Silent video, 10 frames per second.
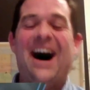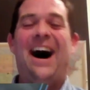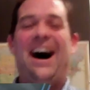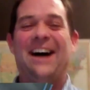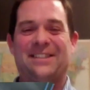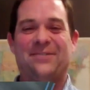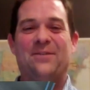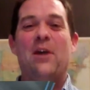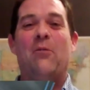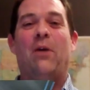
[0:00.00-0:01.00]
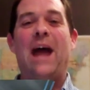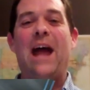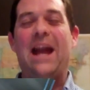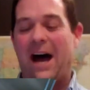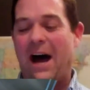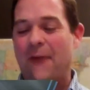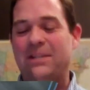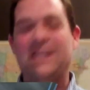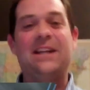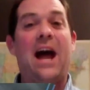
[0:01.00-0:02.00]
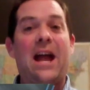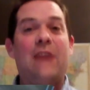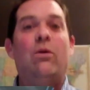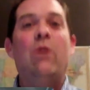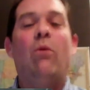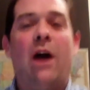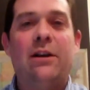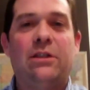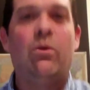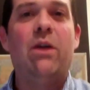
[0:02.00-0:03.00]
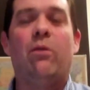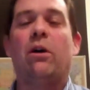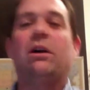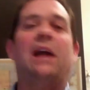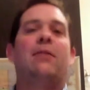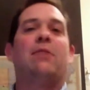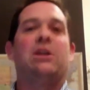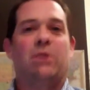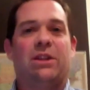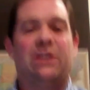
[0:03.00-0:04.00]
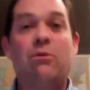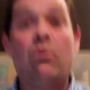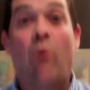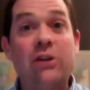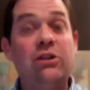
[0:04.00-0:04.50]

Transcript: Awesome. Well, hey, tonight we're glad everybody's with us. We want